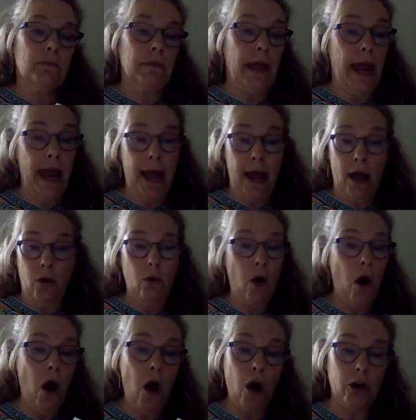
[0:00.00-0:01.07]
How
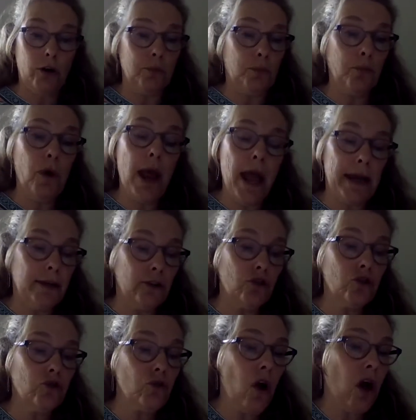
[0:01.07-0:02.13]
hard bread and
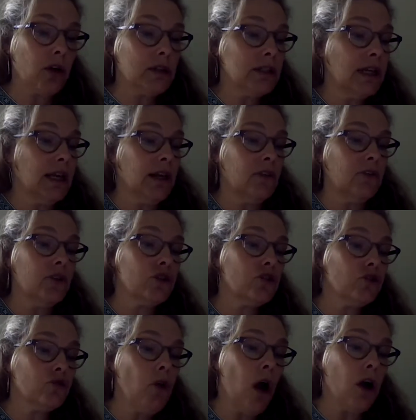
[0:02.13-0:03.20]
strong teeth and a
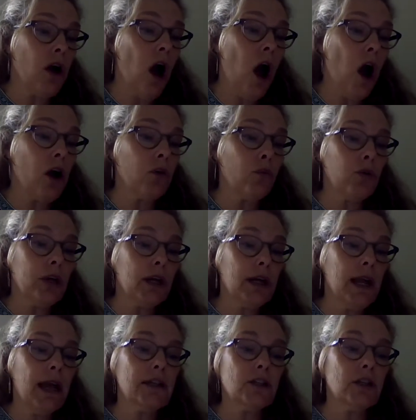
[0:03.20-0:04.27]
strong heart were
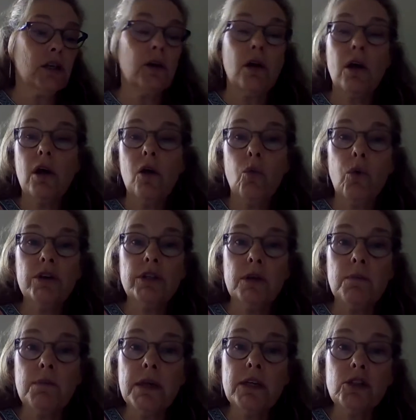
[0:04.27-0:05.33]
connected was a
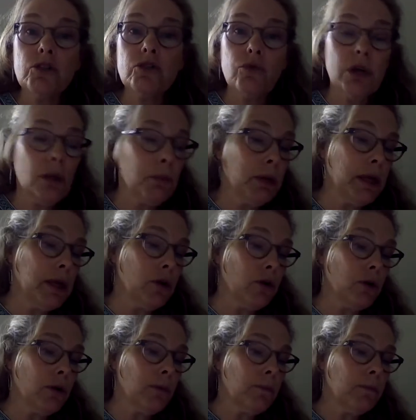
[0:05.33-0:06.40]
mystery to
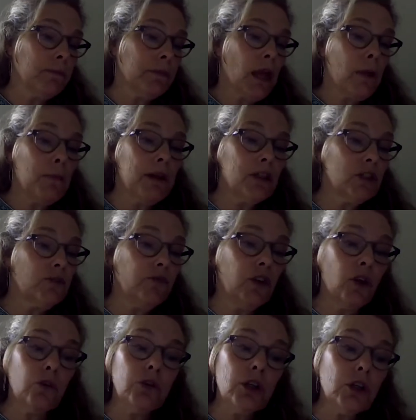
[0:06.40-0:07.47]
Peter. But as
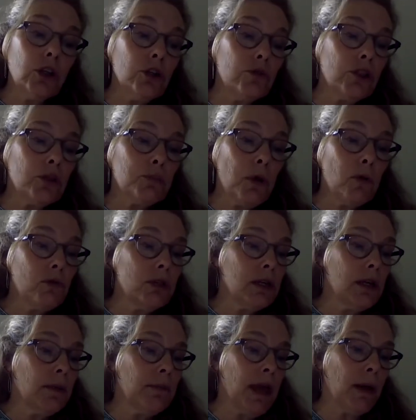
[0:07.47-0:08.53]
Vilna Lutz spoke to
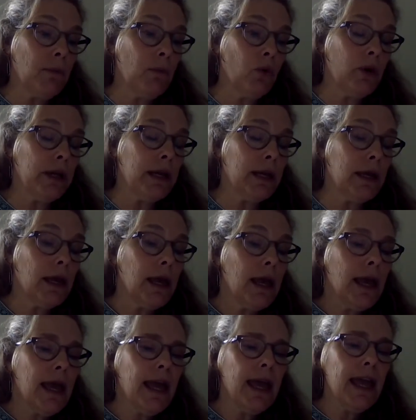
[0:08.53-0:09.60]
him that morning,
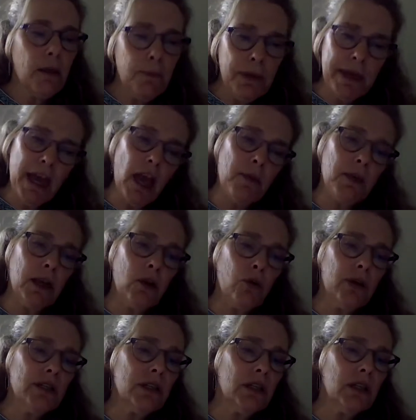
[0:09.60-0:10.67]
it became
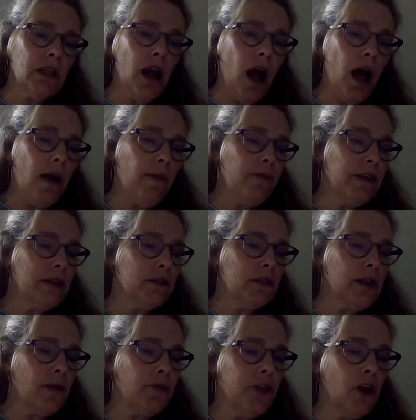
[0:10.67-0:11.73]
increasingly obvious
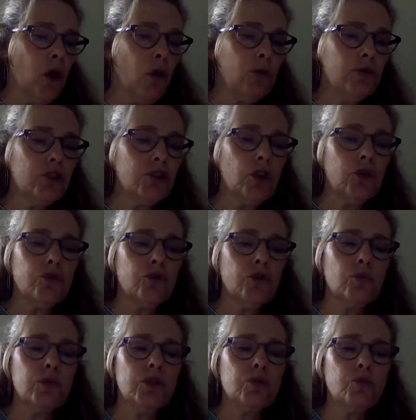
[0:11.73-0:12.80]
that the old soldier
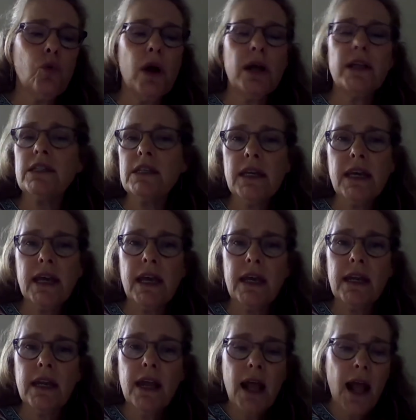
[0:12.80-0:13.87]
was once
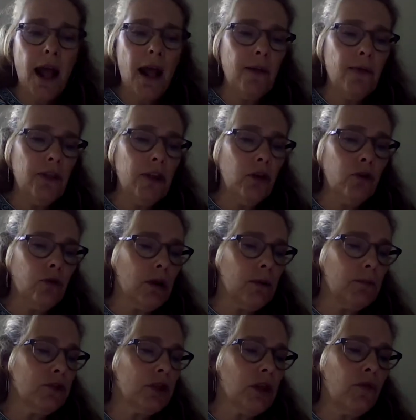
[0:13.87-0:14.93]
again in the
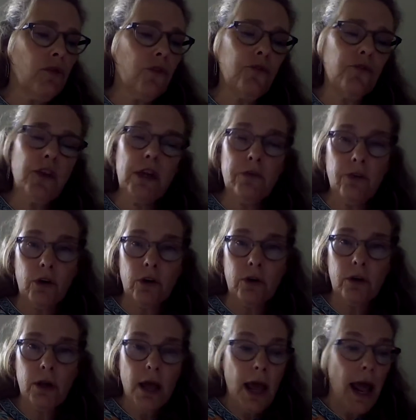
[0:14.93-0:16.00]
grips of a fever,
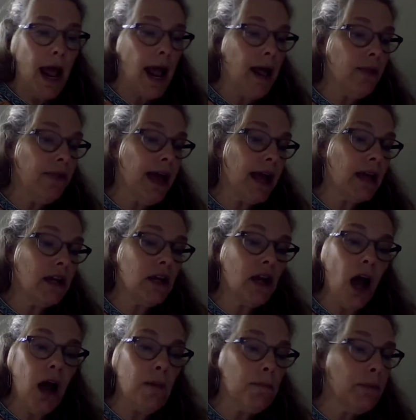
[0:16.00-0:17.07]
and that
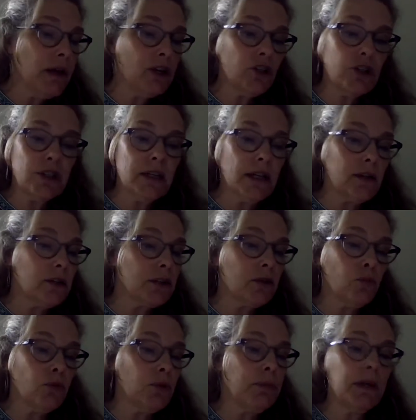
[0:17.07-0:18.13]
not much sense
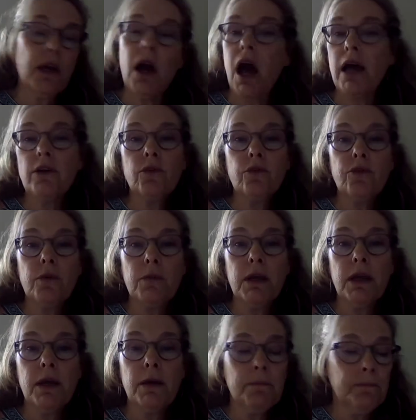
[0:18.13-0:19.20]
would be gotten from
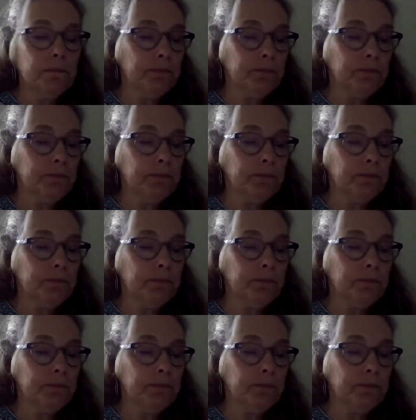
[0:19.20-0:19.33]
him.